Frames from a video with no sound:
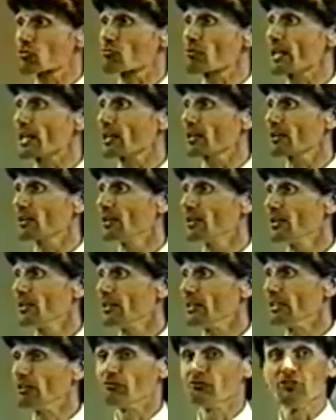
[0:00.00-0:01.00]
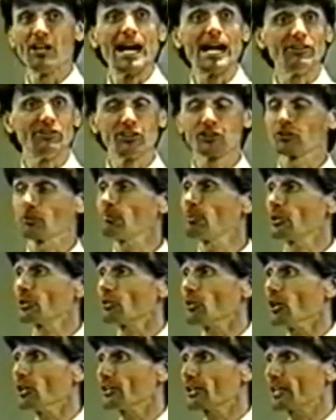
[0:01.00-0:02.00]
shrink, if not
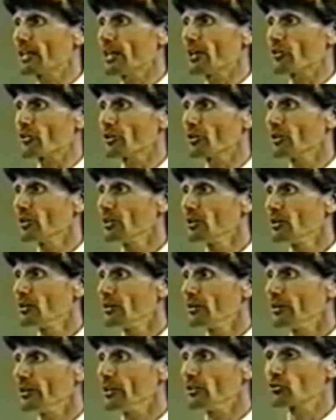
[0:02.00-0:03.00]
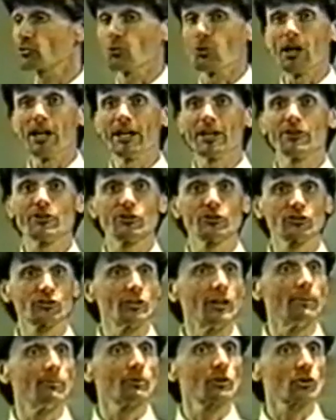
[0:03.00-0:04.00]
disappear altogether, into either
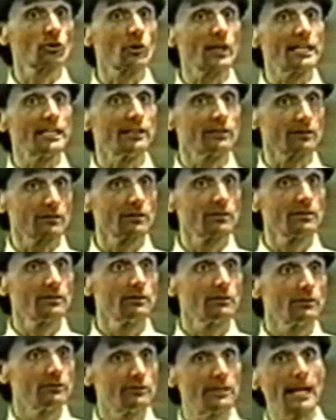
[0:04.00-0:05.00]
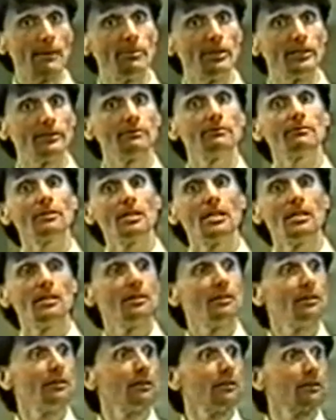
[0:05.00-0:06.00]
some credit, debit,
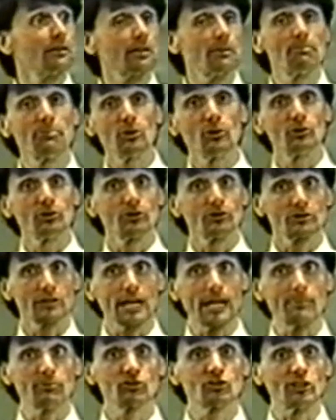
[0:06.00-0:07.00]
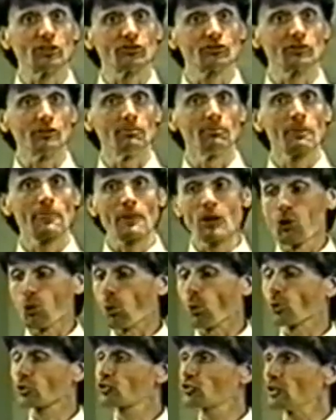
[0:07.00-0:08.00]
computer type system,
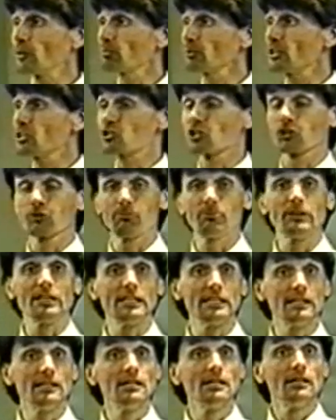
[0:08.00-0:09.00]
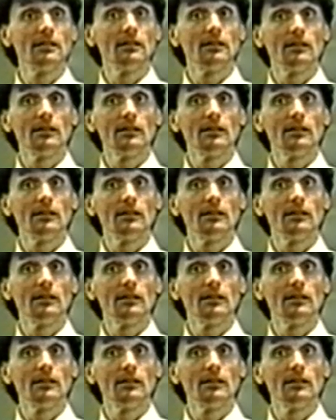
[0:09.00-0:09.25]
or simply just be